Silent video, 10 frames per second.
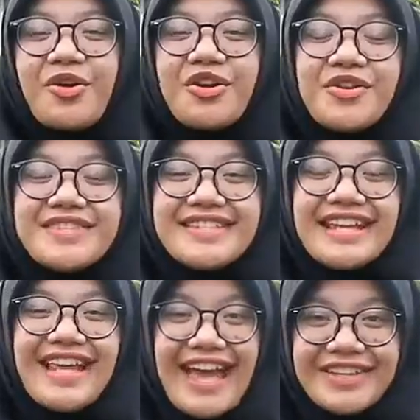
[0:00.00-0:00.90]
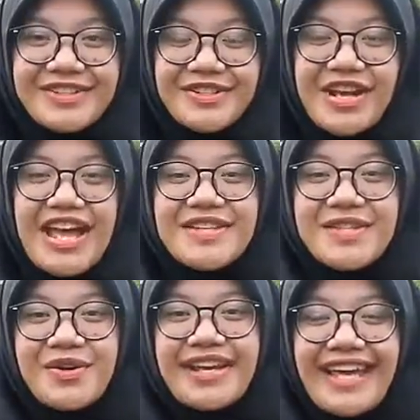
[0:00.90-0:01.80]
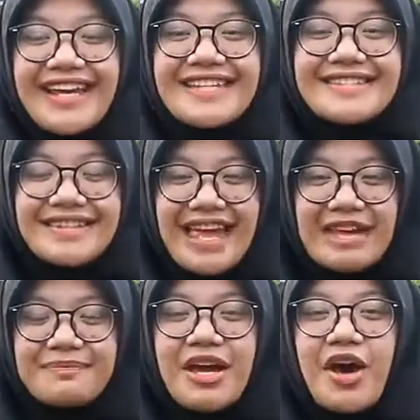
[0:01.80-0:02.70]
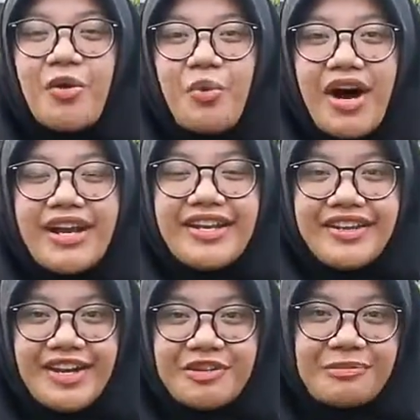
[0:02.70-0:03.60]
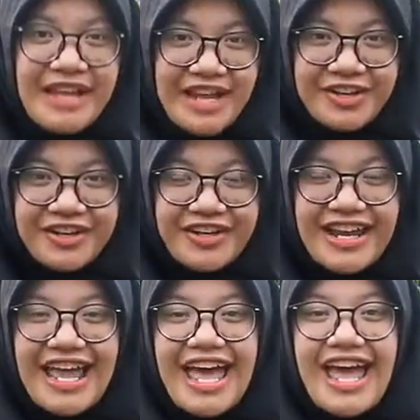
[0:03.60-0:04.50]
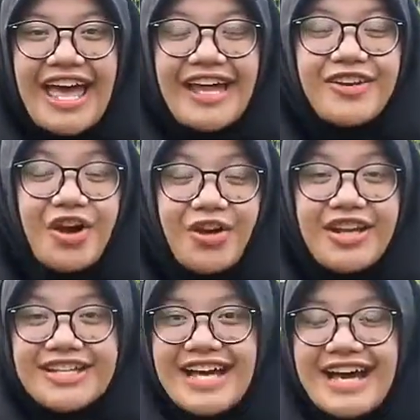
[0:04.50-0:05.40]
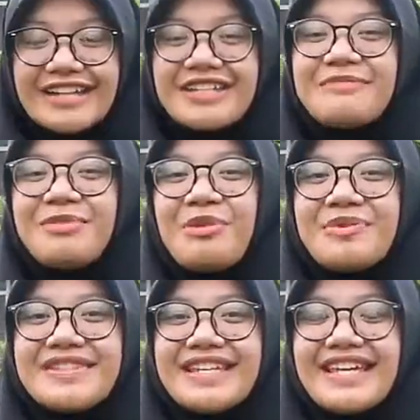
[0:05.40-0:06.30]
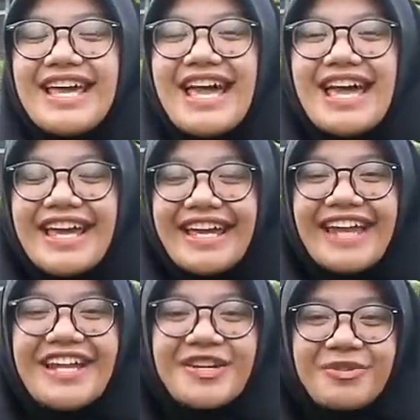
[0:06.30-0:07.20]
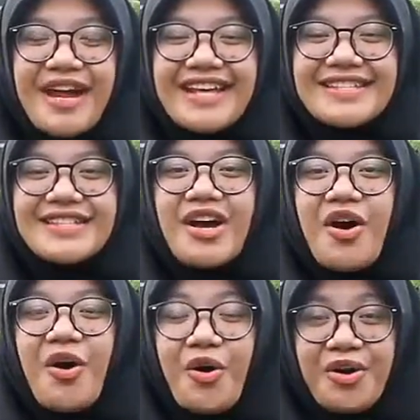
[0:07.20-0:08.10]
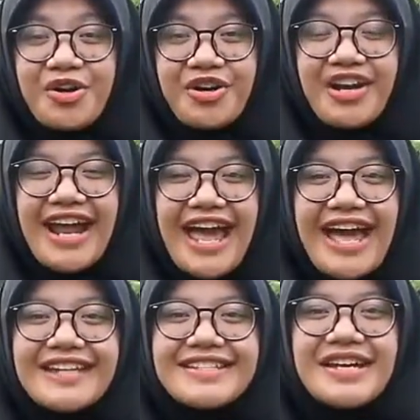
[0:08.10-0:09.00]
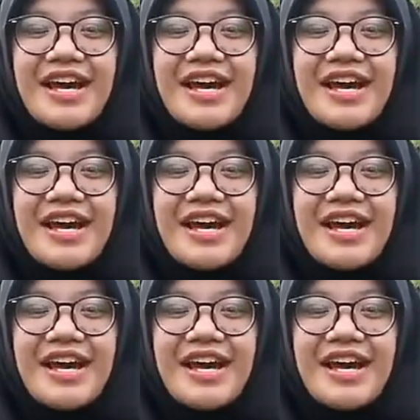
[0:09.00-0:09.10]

or non-state actor so they can escape one another player. And not only that, diplomacy can increase order and